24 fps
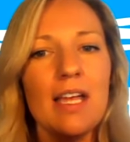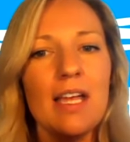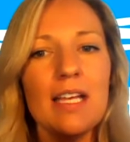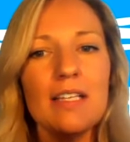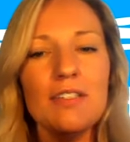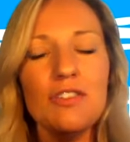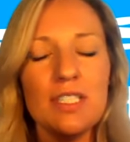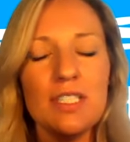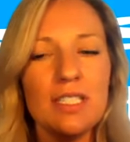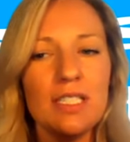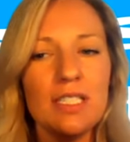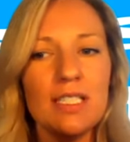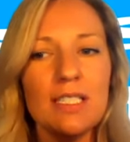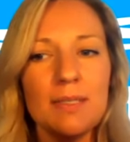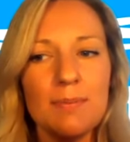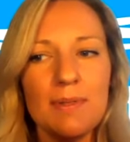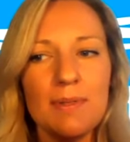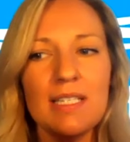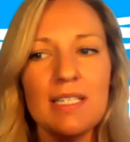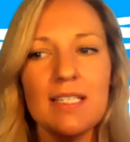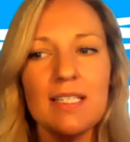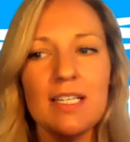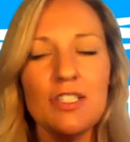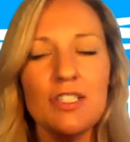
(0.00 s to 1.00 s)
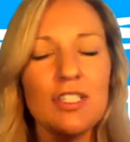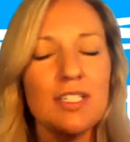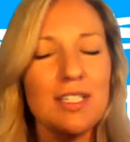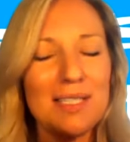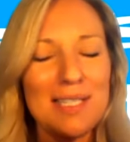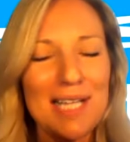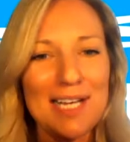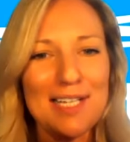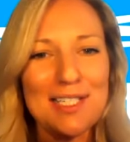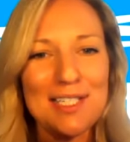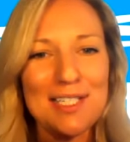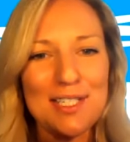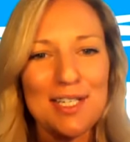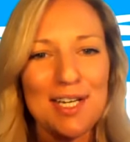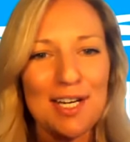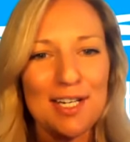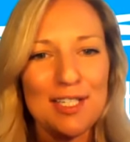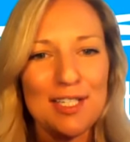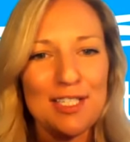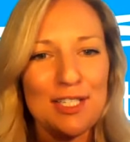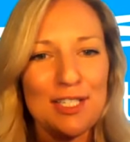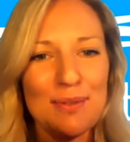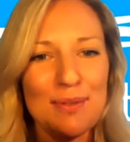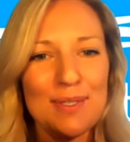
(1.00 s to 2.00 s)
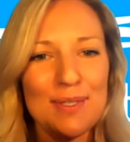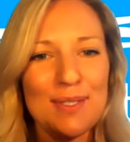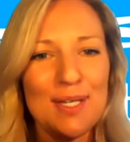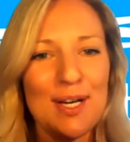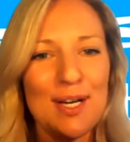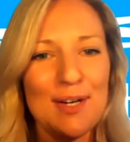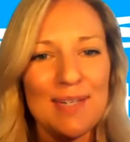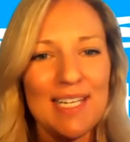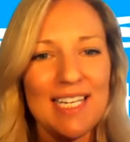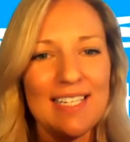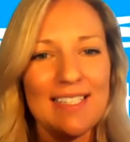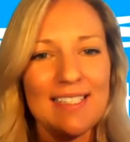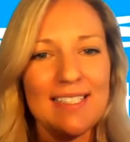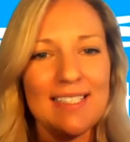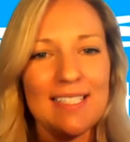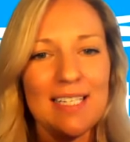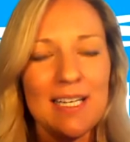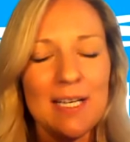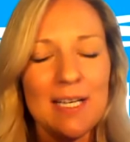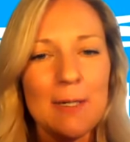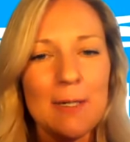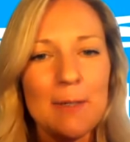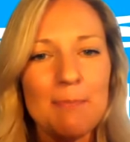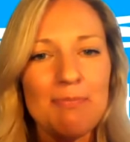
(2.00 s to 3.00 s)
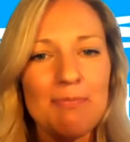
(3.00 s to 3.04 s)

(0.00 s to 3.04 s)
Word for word: It's just, it's been such a delight to talk to you as always.